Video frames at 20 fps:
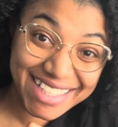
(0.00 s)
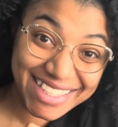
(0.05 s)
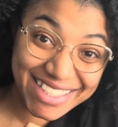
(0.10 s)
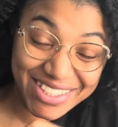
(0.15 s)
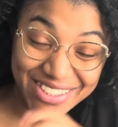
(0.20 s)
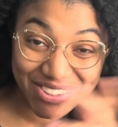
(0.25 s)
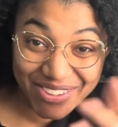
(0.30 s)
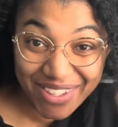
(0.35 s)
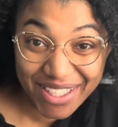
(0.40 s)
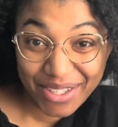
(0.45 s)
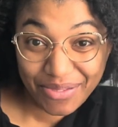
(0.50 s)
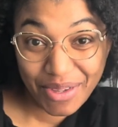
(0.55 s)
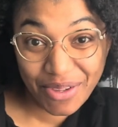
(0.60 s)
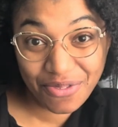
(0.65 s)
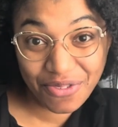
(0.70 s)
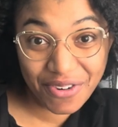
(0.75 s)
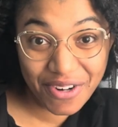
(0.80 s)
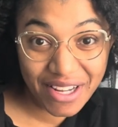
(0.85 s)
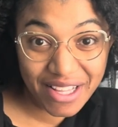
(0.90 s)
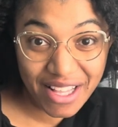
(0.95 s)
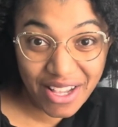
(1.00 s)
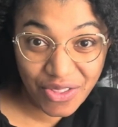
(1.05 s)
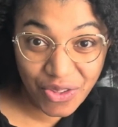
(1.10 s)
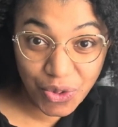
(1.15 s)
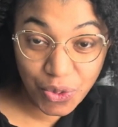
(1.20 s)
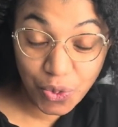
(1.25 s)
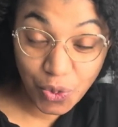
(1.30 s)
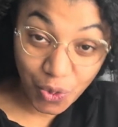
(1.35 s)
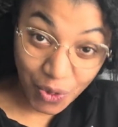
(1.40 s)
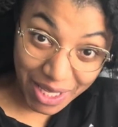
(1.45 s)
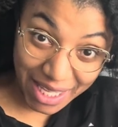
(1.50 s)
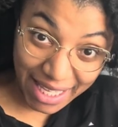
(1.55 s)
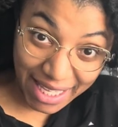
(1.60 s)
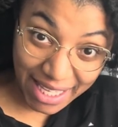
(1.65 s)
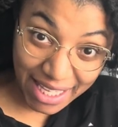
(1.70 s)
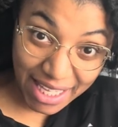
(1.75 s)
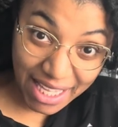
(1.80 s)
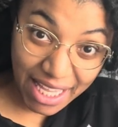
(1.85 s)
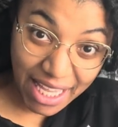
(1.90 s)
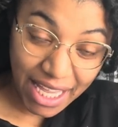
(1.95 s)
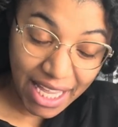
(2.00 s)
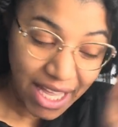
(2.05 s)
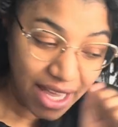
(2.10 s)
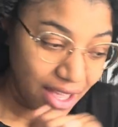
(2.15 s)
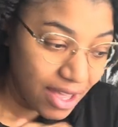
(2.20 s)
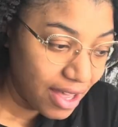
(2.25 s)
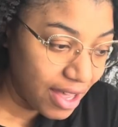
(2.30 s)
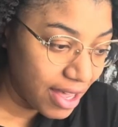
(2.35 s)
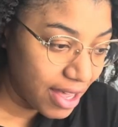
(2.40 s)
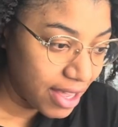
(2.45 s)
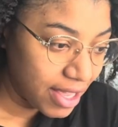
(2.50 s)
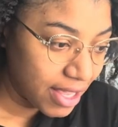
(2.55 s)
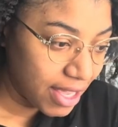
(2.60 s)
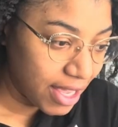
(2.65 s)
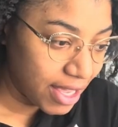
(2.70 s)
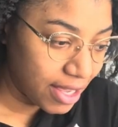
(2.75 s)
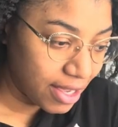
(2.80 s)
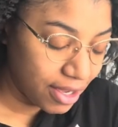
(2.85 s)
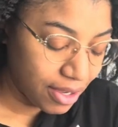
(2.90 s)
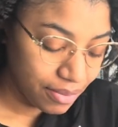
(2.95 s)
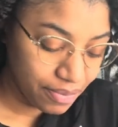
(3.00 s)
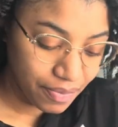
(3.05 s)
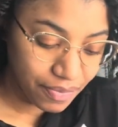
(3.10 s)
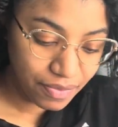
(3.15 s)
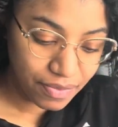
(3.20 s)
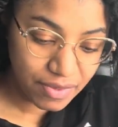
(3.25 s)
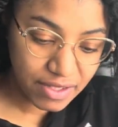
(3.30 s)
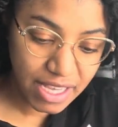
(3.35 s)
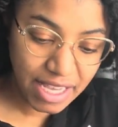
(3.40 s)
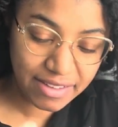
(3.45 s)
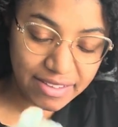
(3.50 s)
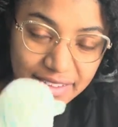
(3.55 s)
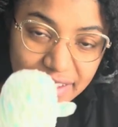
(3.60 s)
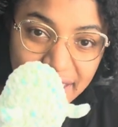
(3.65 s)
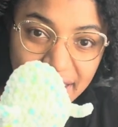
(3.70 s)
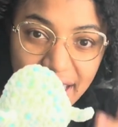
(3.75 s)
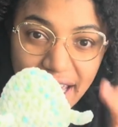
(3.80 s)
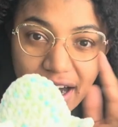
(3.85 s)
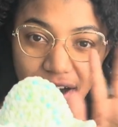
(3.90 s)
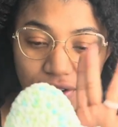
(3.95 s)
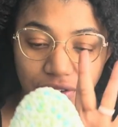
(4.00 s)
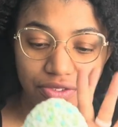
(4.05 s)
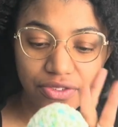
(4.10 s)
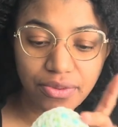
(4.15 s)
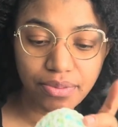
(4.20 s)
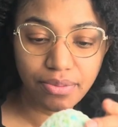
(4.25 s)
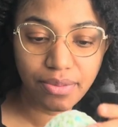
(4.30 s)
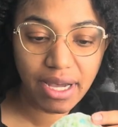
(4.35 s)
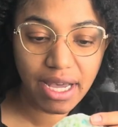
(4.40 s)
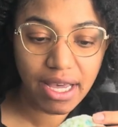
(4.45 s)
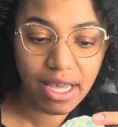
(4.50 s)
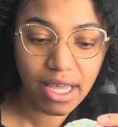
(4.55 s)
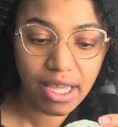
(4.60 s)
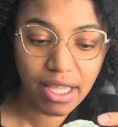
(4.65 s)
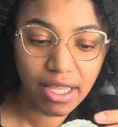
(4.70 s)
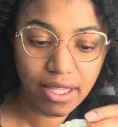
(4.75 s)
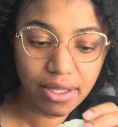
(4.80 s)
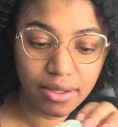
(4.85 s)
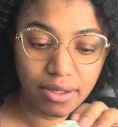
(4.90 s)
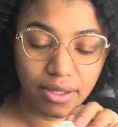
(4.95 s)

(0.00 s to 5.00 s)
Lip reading: you're joining me for another week. I am testing out my